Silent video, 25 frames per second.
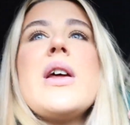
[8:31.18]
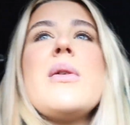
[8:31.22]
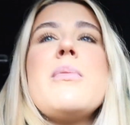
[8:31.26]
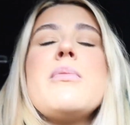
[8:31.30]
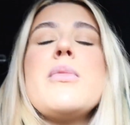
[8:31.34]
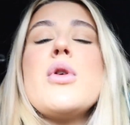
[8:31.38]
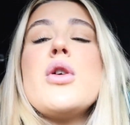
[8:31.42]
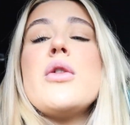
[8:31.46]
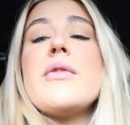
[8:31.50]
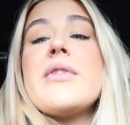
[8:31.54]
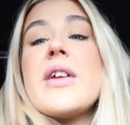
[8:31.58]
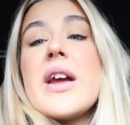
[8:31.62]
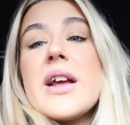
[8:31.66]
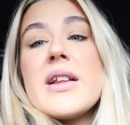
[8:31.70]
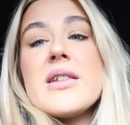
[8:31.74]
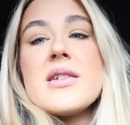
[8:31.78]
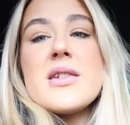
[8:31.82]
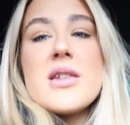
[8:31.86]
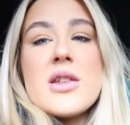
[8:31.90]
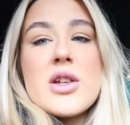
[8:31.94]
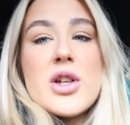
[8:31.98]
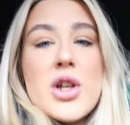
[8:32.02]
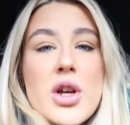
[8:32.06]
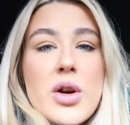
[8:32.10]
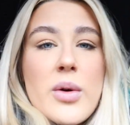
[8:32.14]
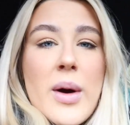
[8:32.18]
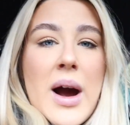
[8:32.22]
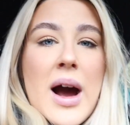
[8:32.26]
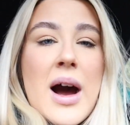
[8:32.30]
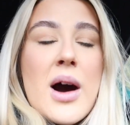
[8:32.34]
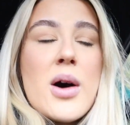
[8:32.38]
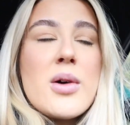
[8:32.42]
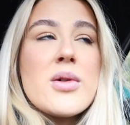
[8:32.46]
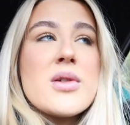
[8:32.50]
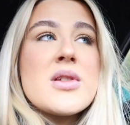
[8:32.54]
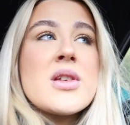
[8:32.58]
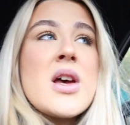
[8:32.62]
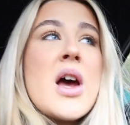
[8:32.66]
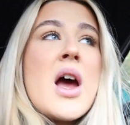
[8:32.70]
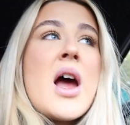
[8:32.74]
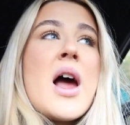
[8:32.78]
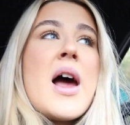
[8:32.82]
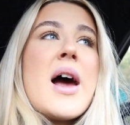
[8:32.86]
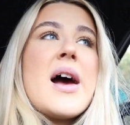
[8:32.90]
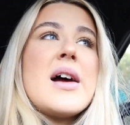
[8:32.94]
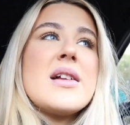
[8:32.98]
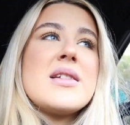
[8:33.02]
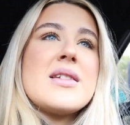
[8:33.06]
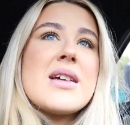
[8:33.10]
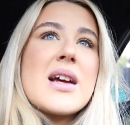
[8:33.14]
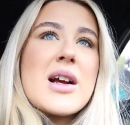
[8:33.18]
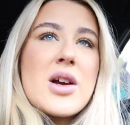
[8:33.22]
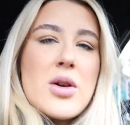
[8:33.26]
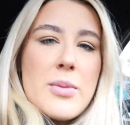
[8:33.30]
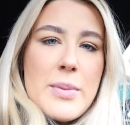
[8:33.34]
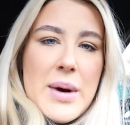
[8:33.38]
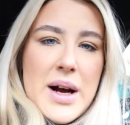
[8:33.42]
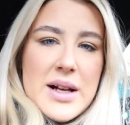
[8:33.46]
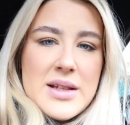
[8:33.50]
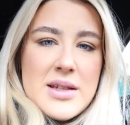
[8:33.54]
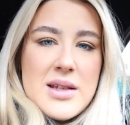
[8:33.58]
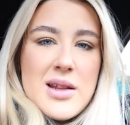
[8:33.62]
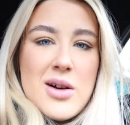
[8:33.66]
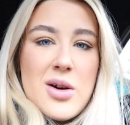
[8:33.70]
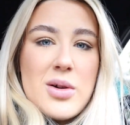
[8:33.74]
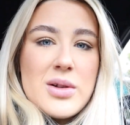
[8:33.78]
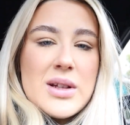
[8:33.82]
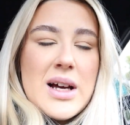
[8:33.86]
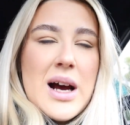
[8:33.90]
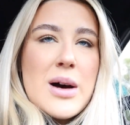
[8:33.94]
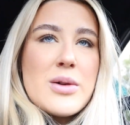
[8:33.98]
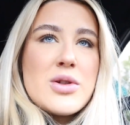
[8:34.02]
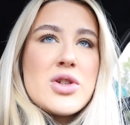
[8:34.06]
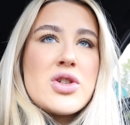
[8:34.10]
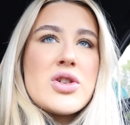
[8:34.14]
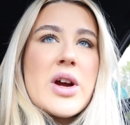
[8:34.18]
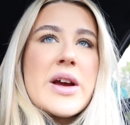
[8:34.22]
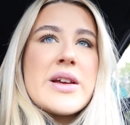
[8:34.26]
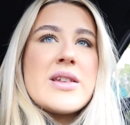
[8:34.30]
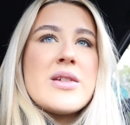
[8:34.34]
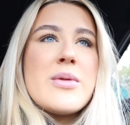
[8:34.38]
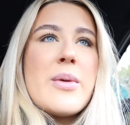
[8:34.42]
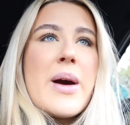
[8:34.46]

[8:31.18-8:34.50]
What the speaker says: have moved into the new house and said goodbye to the old house straight